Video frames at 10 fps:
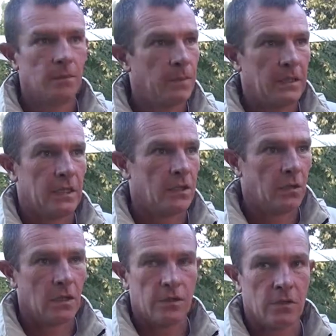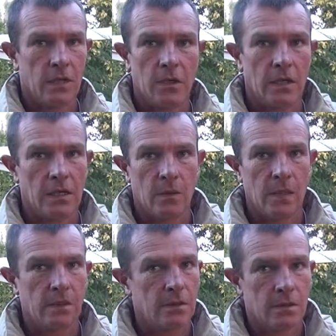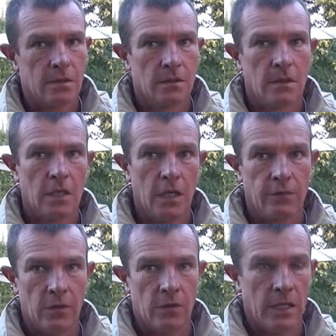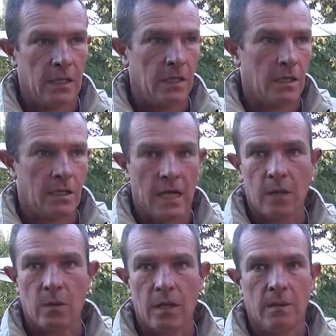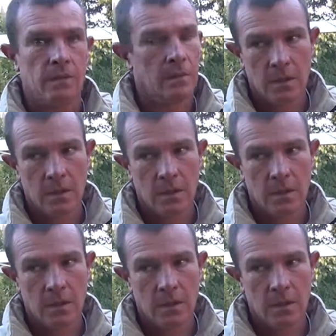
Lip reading: Pay $10, you go. Otherwise, if you get in a rag with them,